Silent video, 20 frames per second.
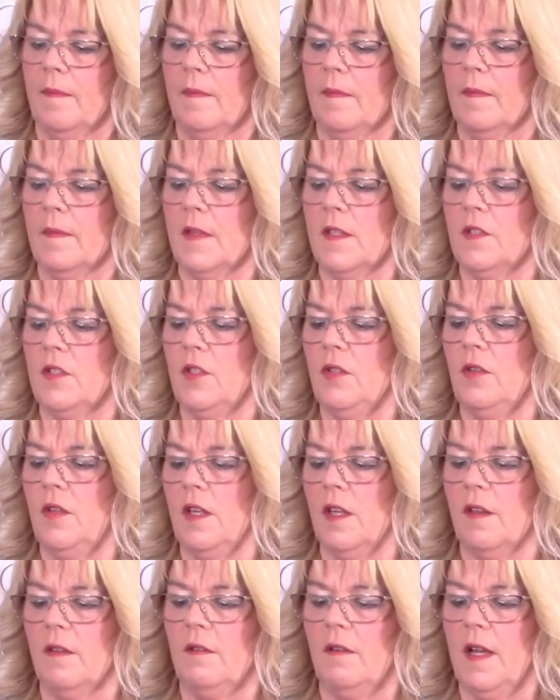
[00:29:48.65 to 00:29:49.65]
Let's do
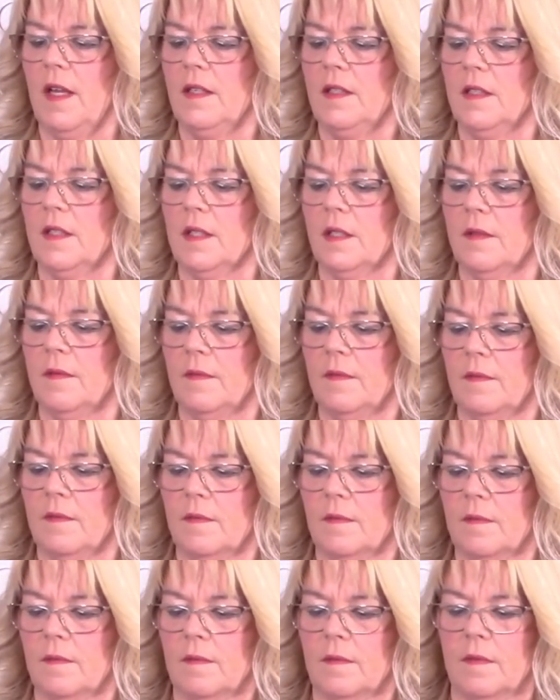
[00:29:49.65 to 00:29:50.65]
the other end.
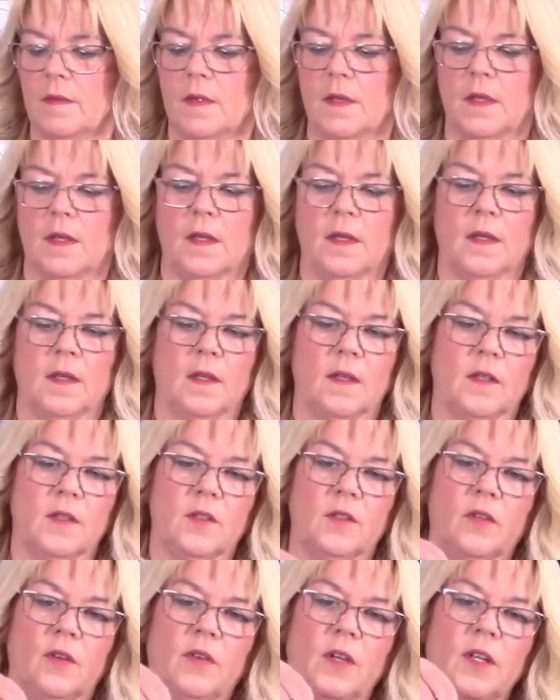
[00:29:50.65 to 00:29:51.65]

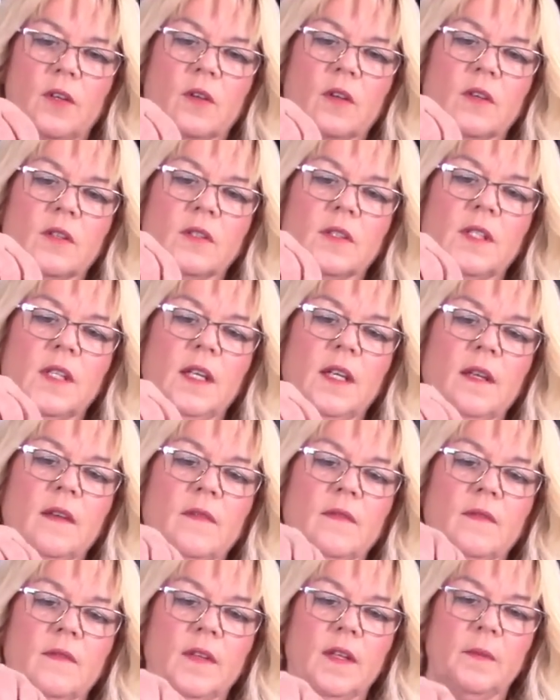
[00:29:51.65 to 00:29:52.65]
Sorry, you can't see.
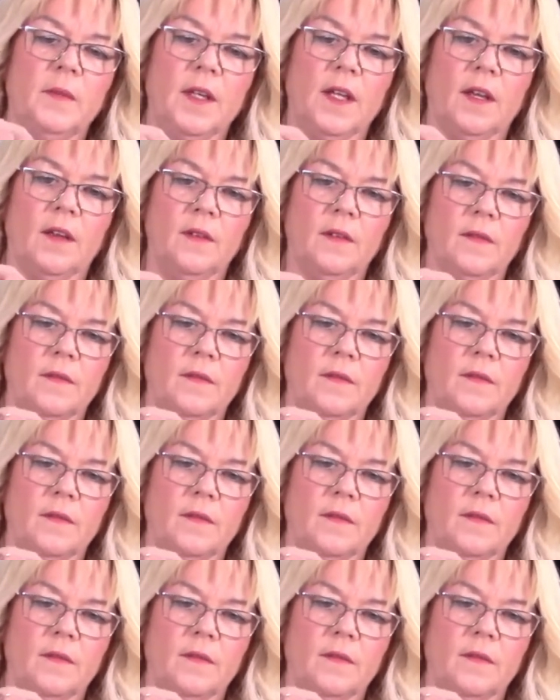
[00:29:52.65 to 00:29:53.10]
There we go.